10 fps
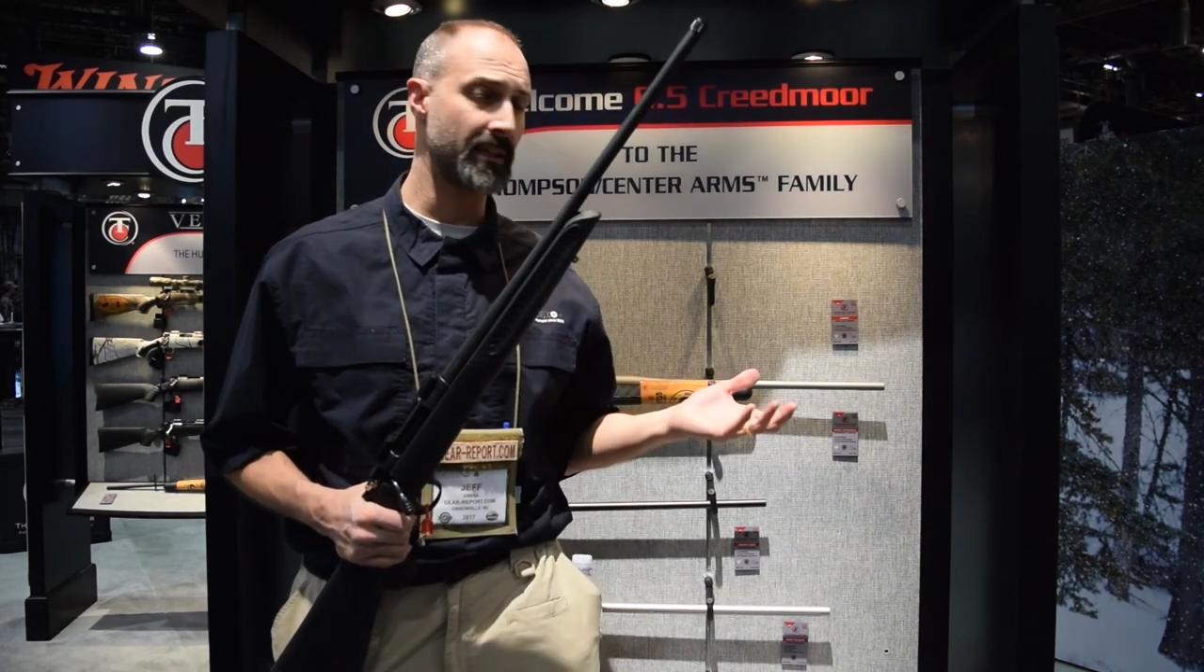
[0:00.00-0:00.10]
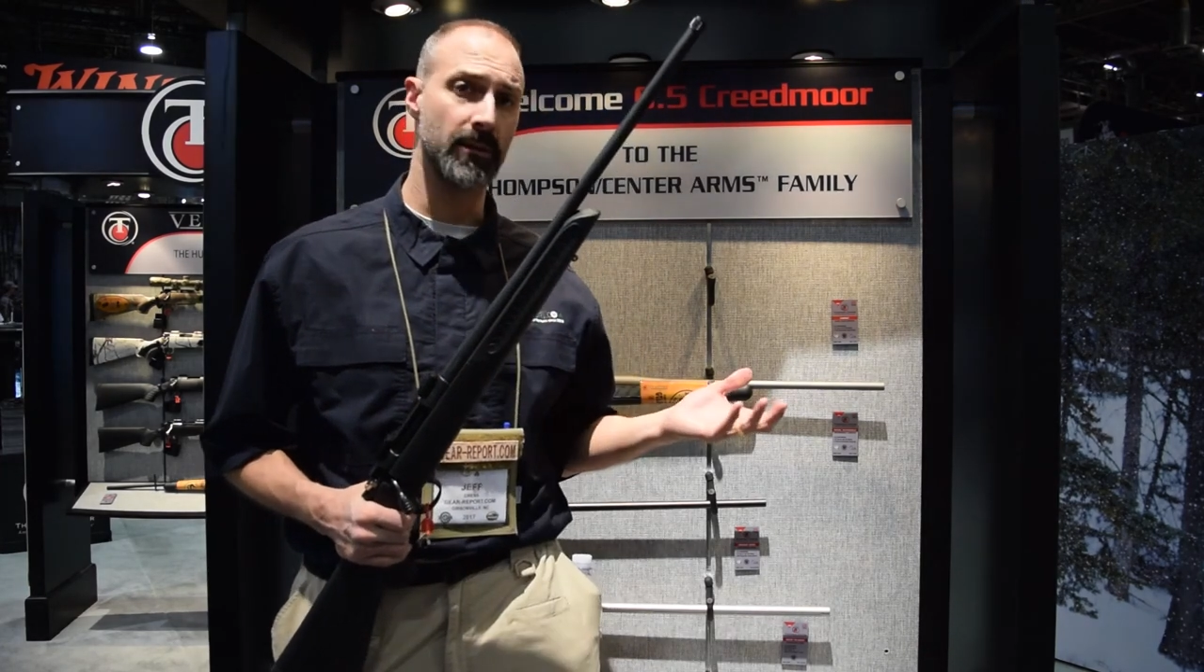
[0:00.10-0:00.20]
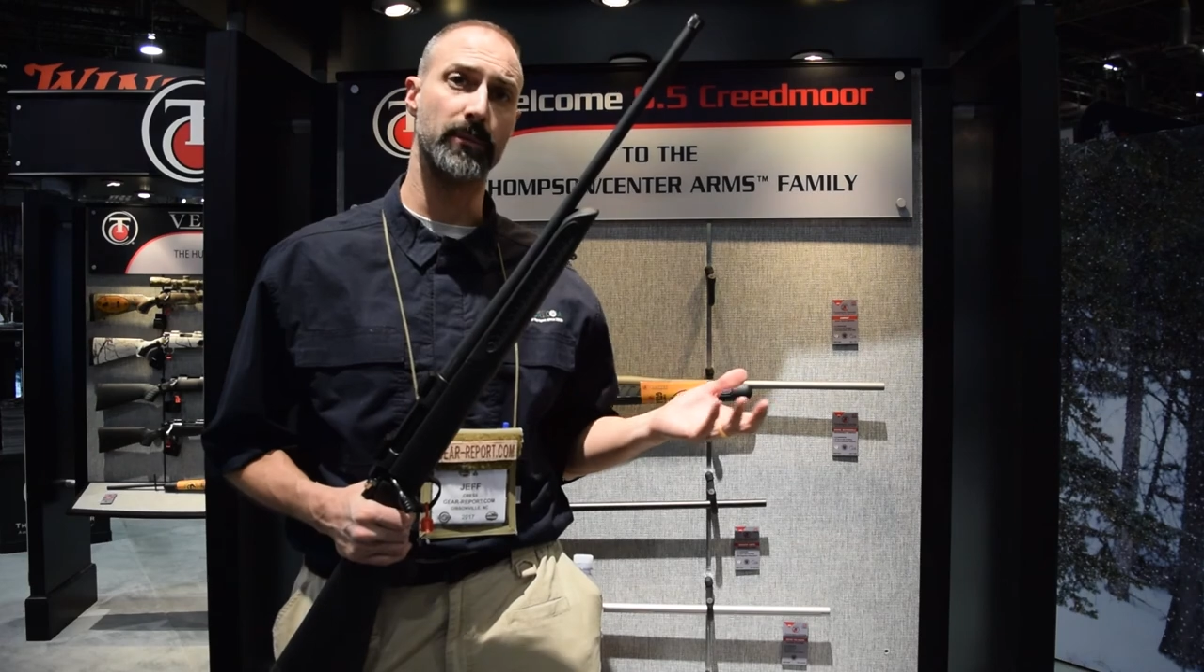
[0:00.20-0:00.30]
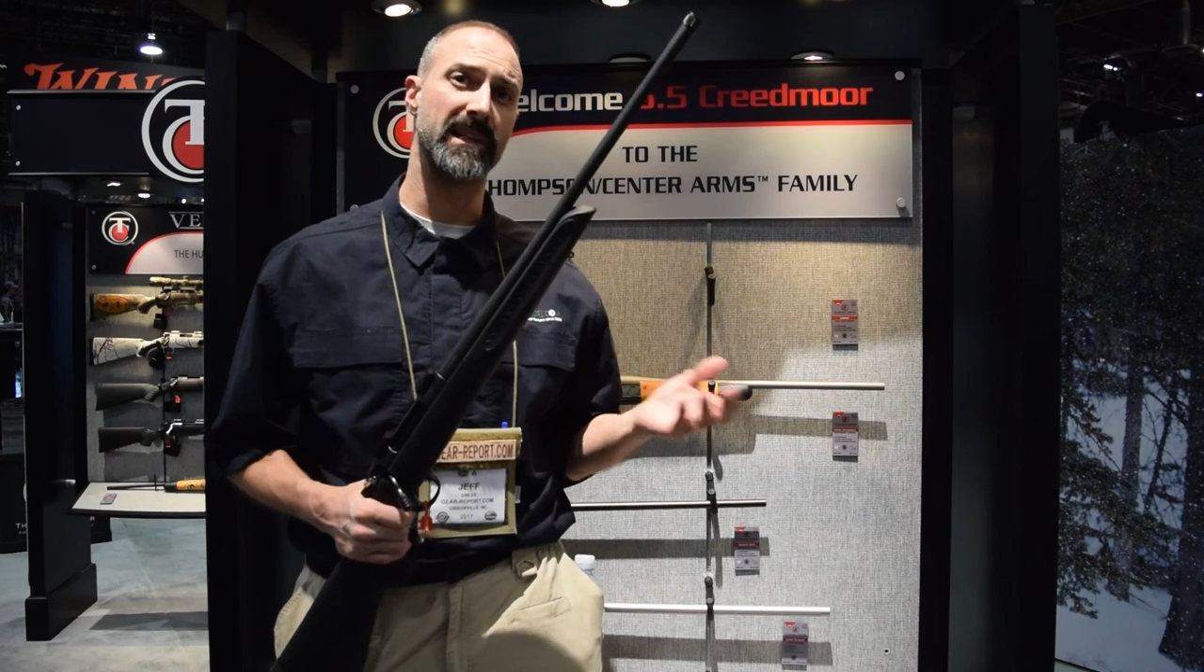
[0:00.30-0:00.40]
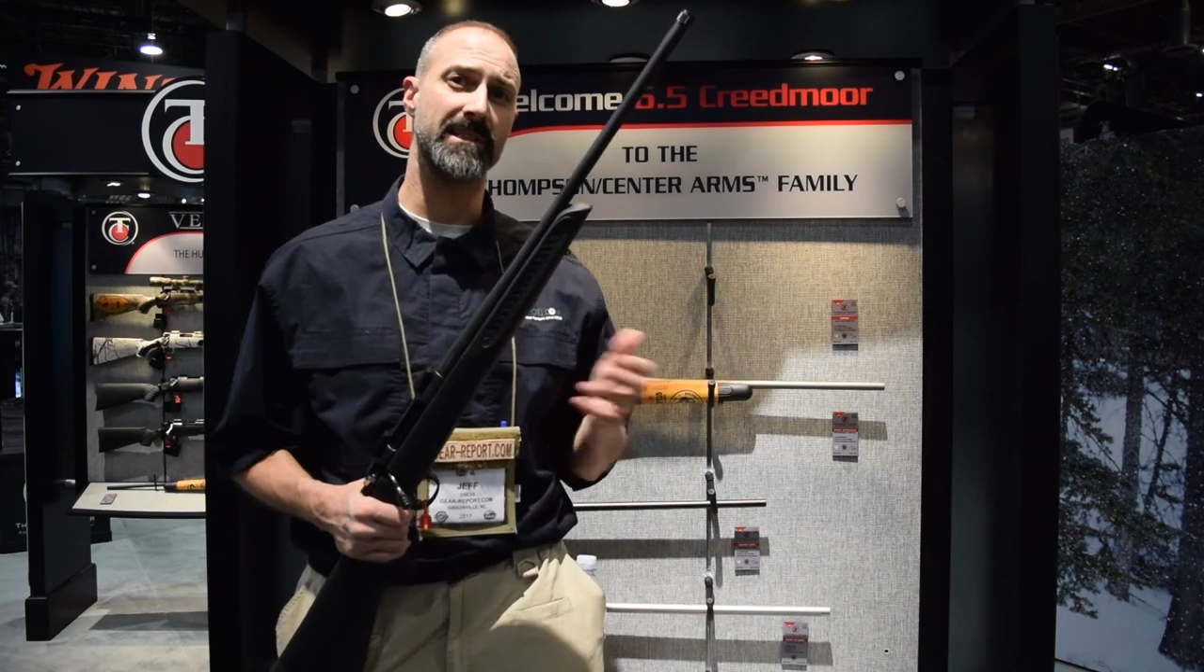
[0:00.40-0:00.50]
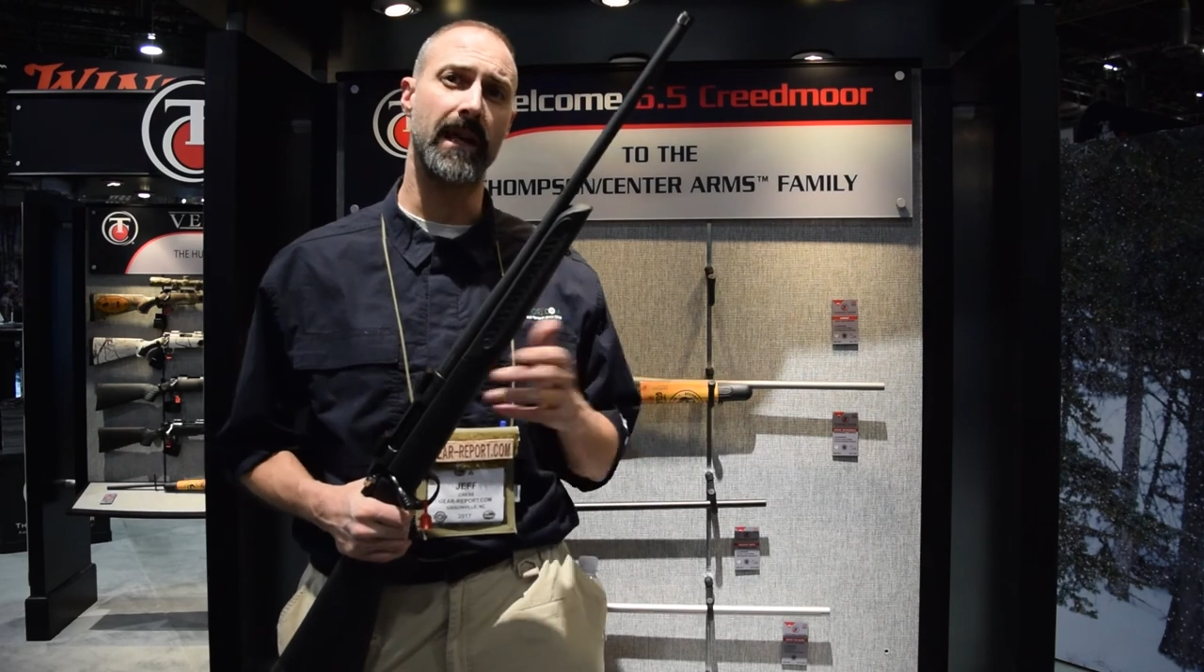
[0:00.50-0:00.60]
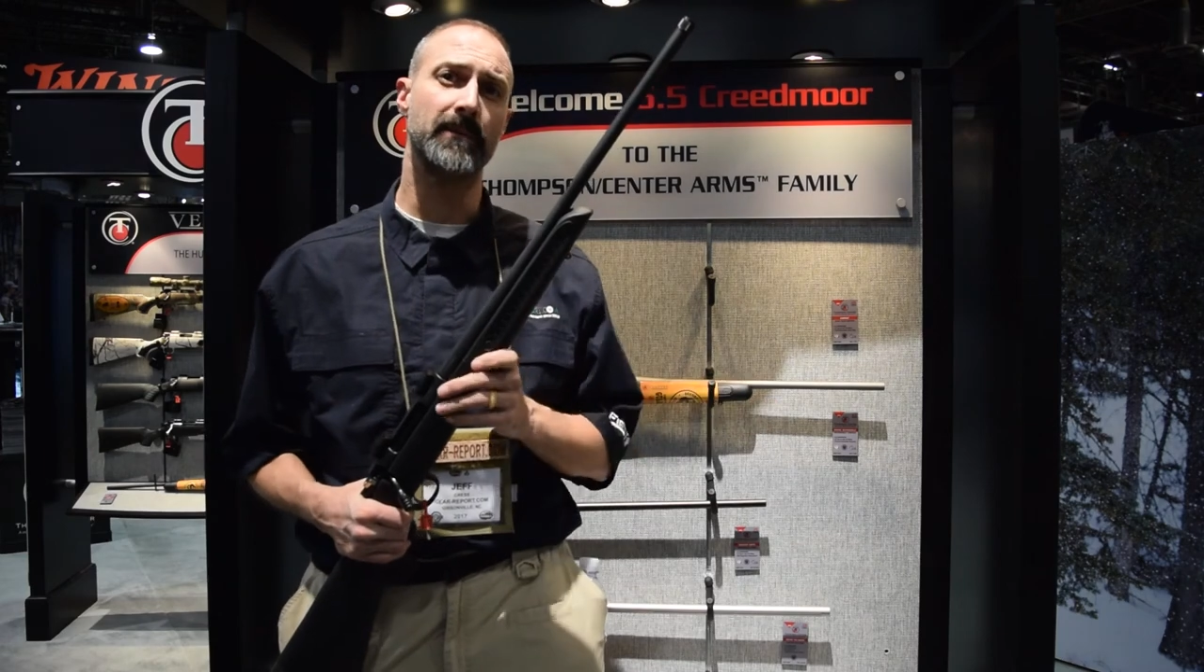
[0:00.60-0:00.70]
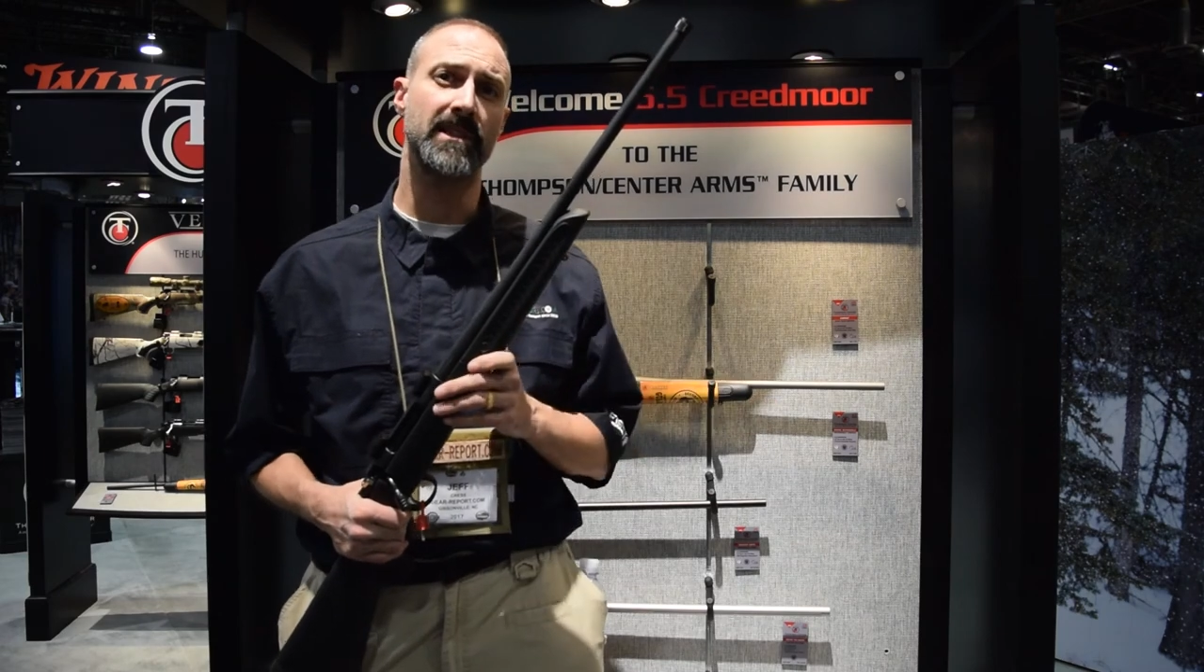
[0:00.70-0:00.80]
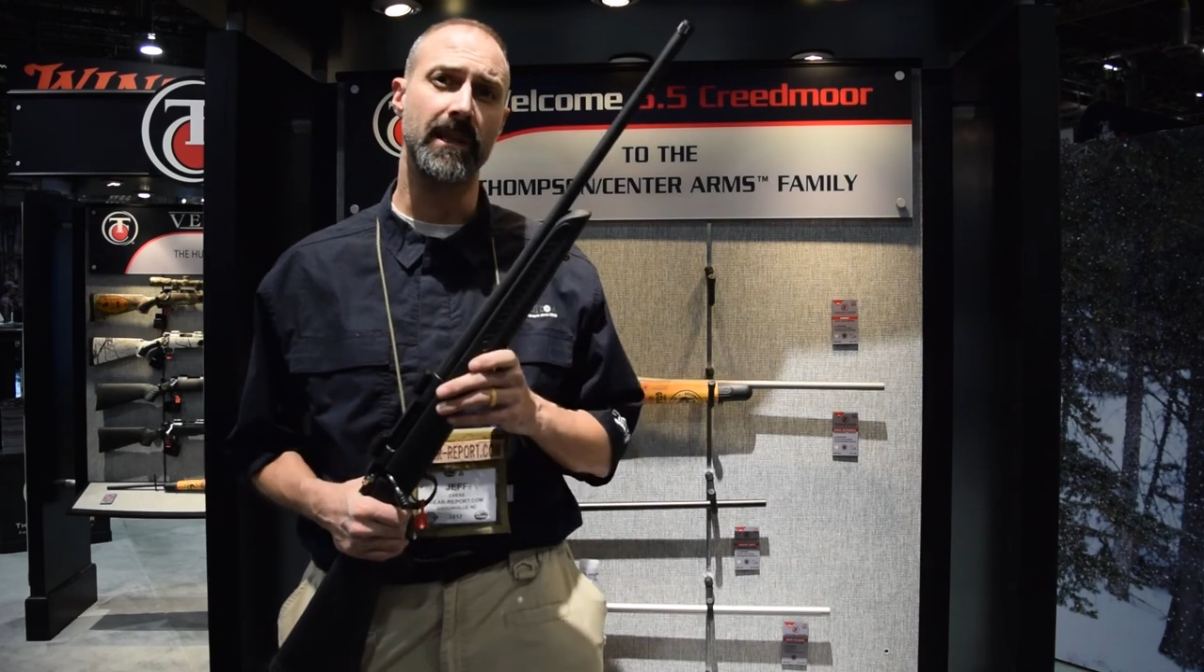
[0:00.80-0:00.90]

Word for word: a little bit of time in the